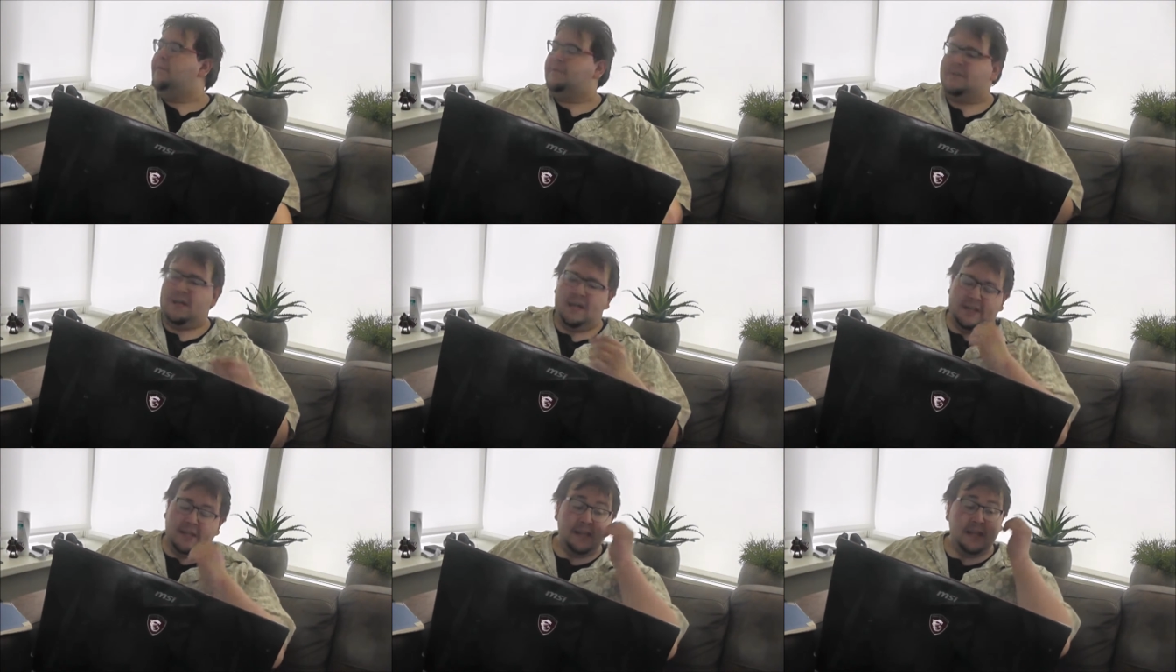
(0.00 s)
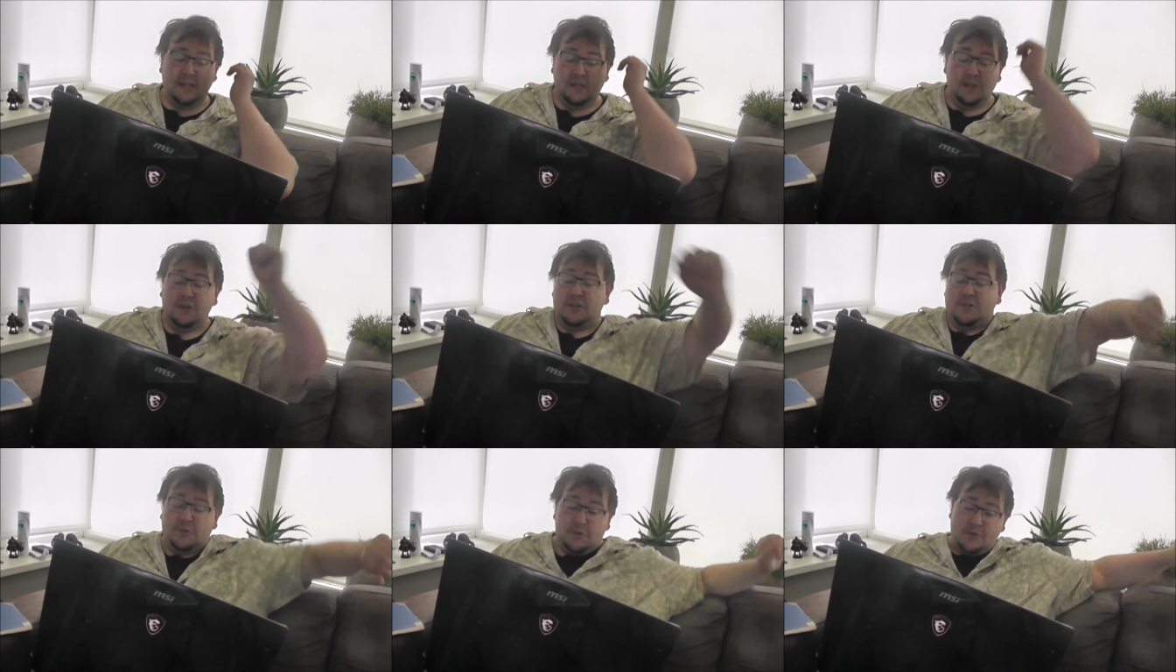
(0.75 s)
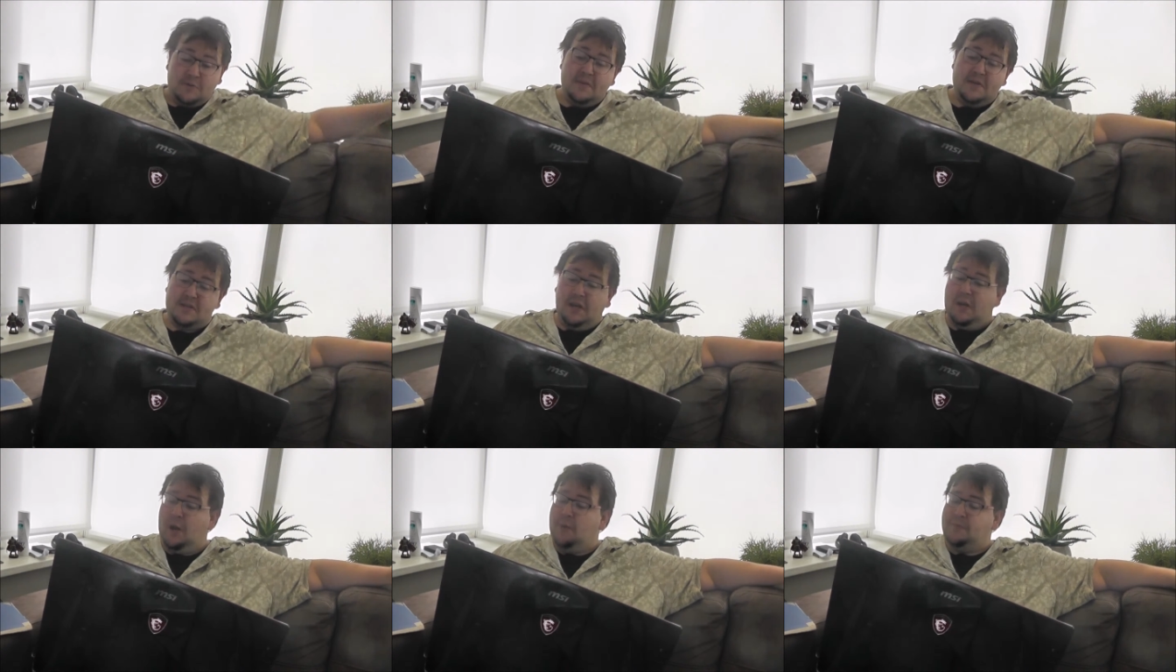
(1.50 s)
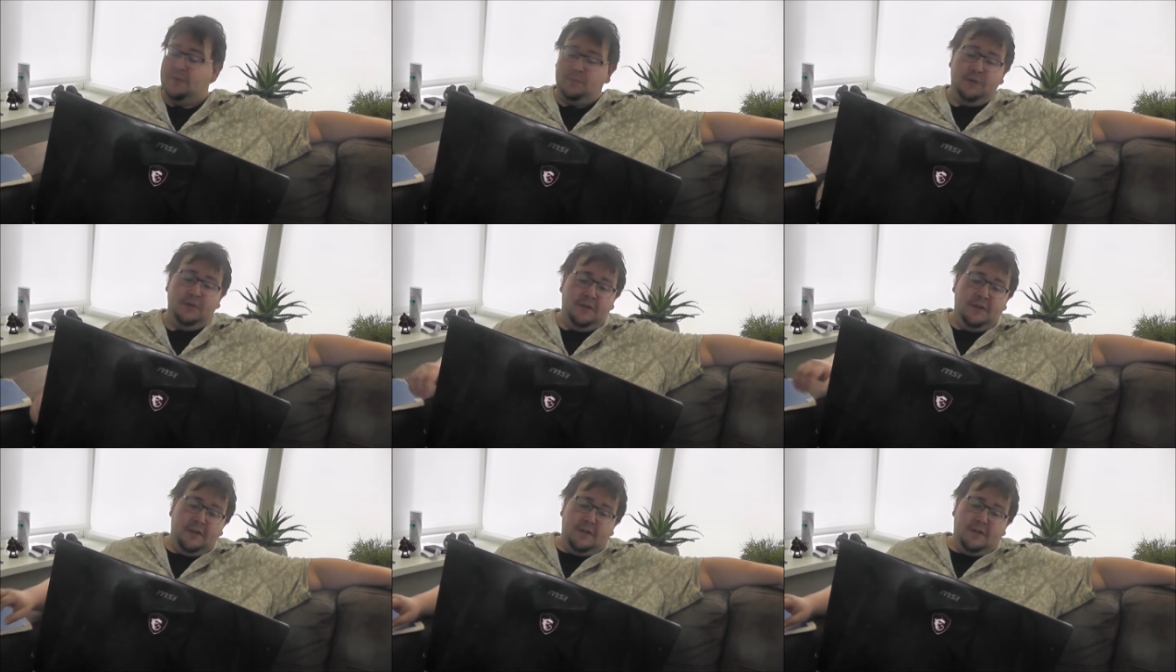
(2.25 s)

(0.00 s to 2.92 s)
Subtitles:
Sick, that didn't look as awesome as I hoped it would.